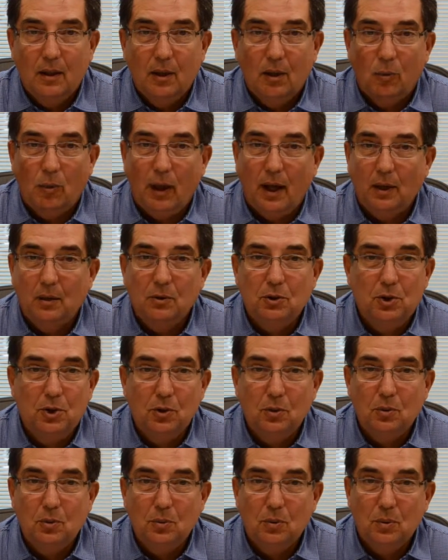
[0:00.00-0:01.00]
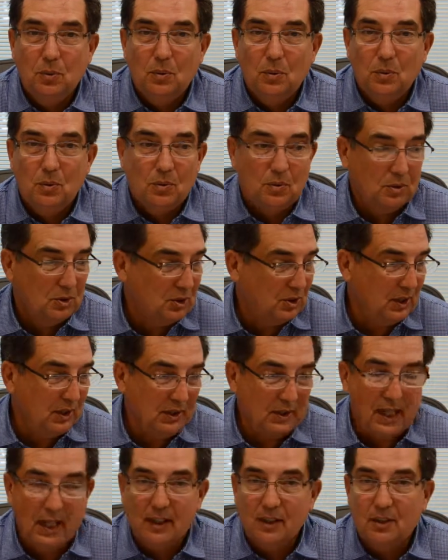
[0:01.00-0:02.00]
Why don't you
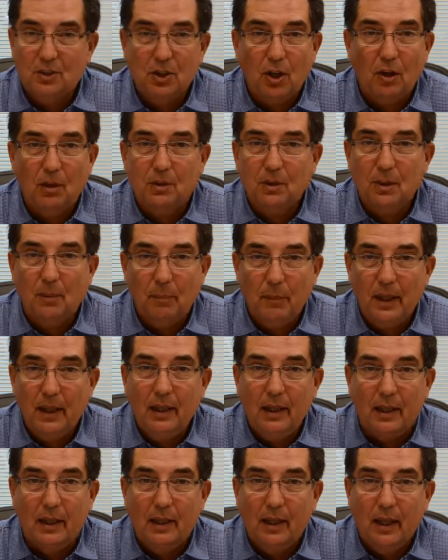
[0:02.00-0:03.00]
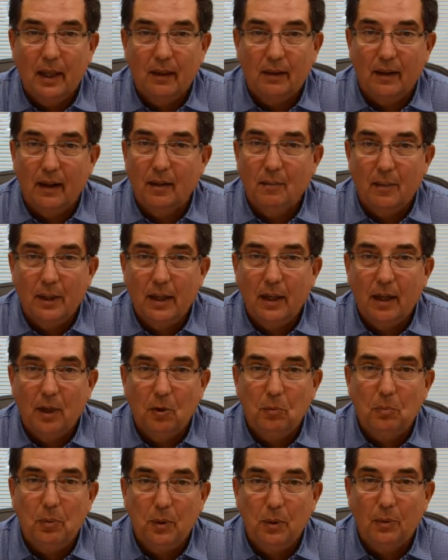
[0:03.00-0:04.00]
sit down and talk to me and let me
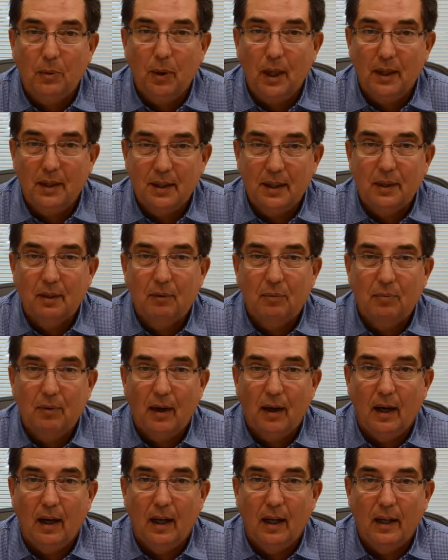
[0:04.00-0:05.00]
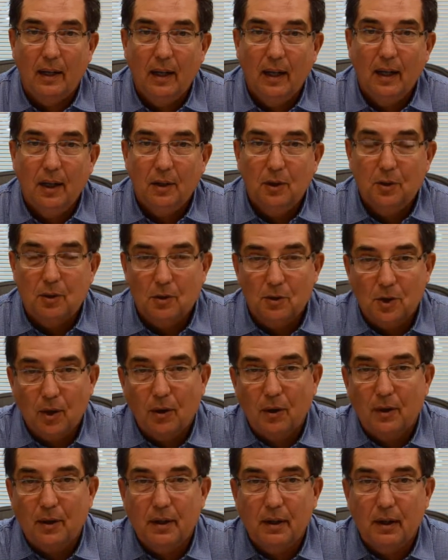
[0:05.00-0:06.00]
help you identify your
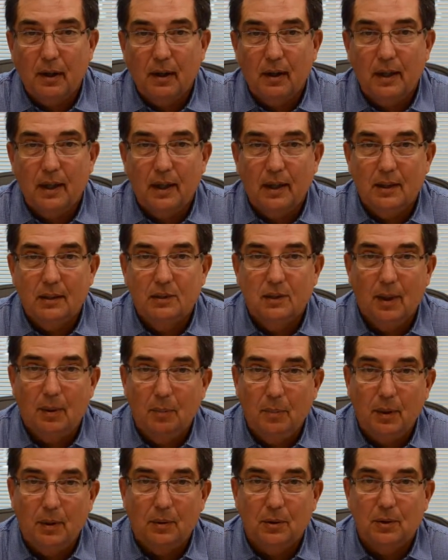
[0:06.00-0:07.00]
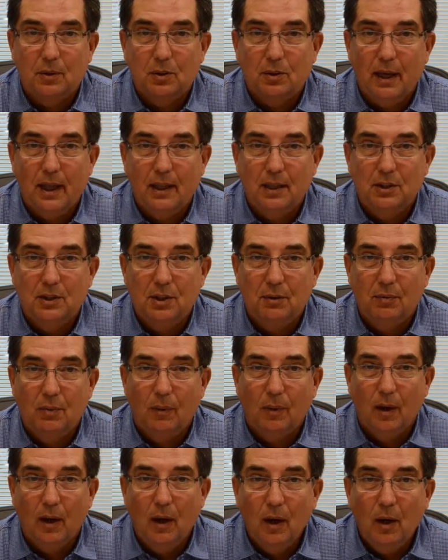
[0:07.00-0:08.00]
target audience and build a strategy
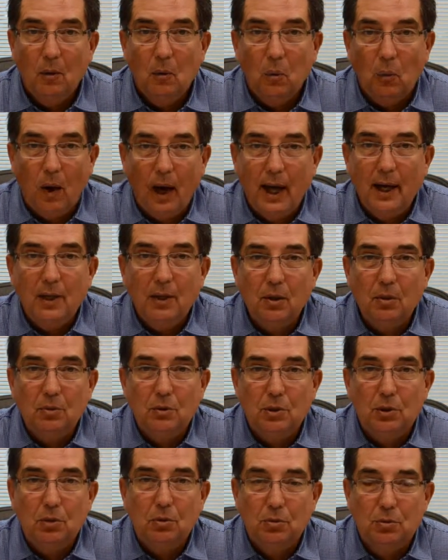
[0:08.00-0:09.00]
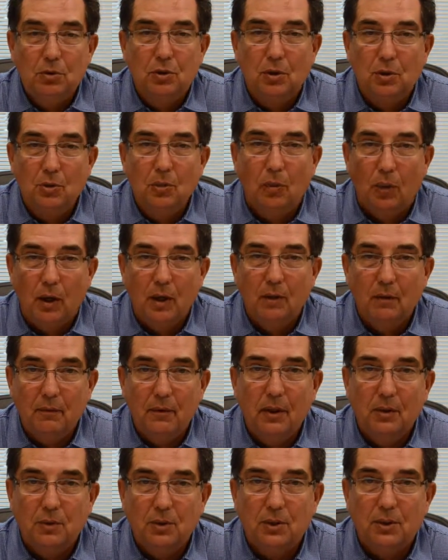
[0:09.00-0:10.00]
for it? Why don't you do one of
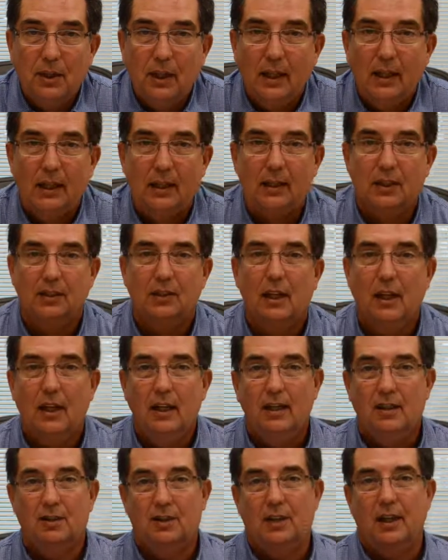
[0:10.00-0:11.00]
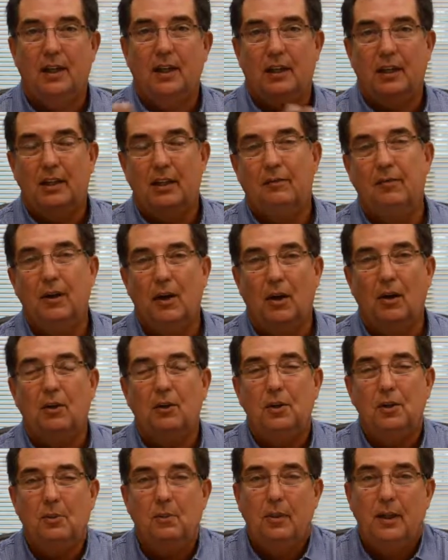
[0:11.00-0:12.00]
those things instead of giving
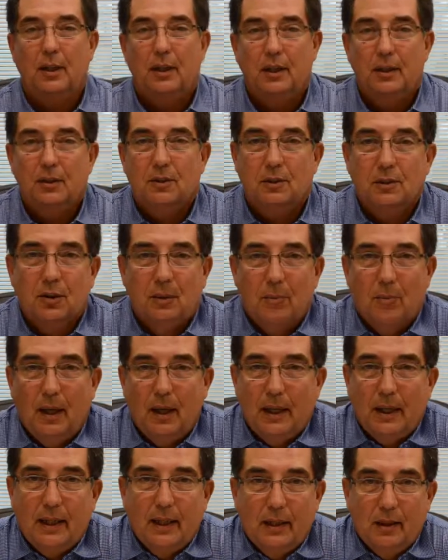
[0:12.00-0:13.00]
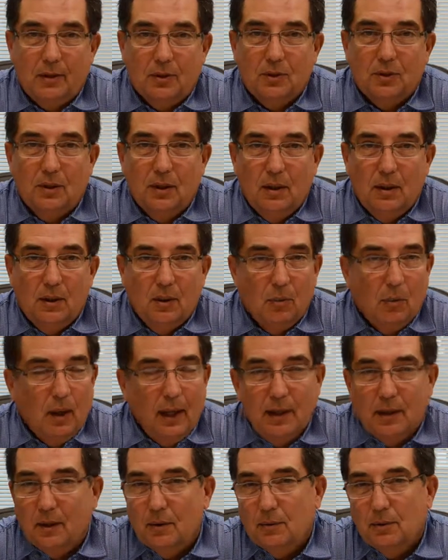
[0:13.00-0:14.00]
all your money to somebody else?
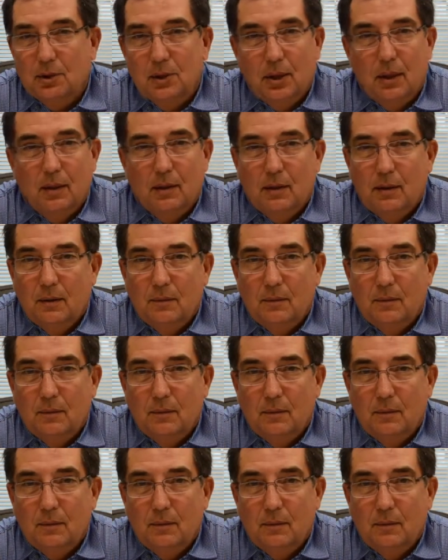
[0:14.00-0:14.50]
Why don't you?